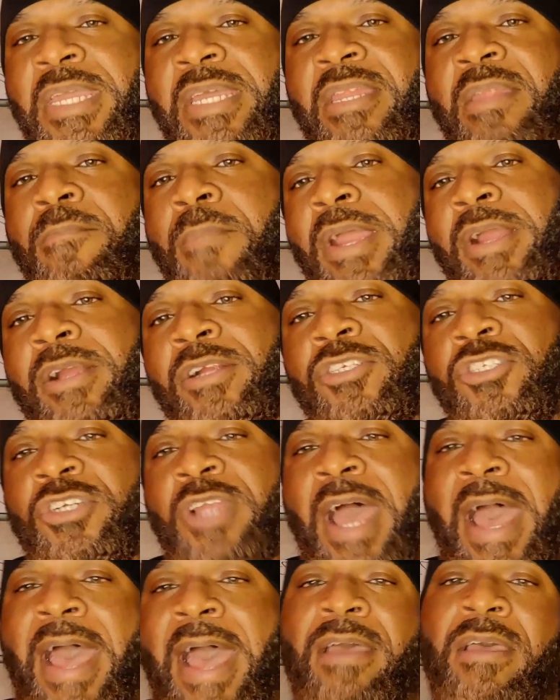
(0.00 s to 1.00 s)
in the marriage or
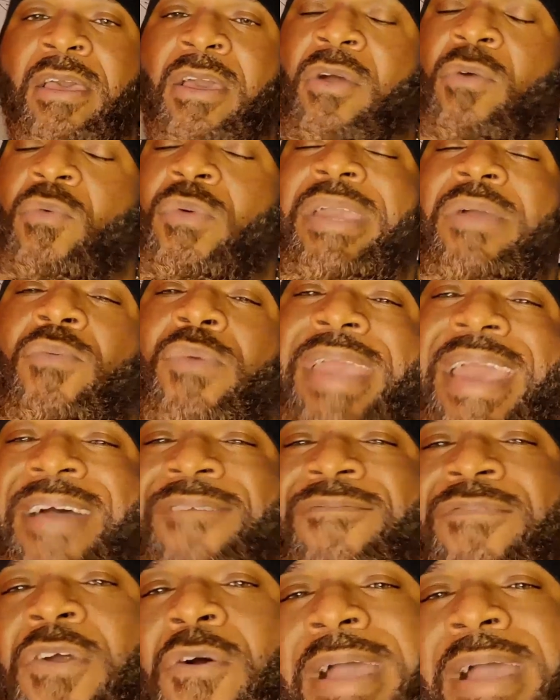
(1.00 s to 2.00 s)
not. We
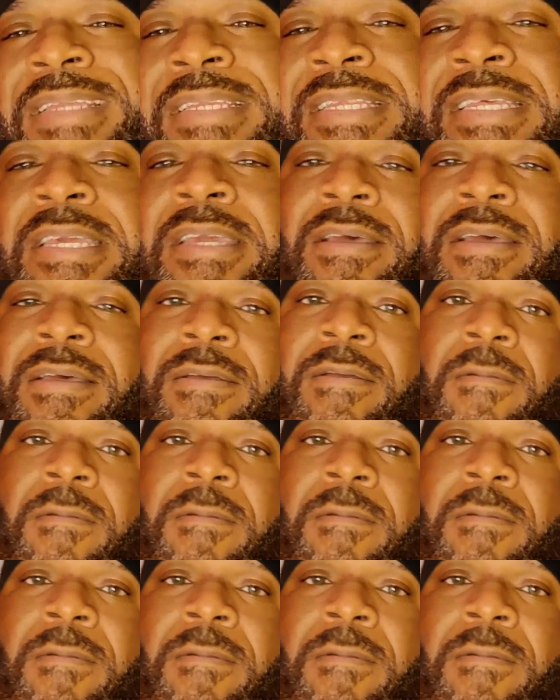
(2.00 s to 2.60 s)
have no idea.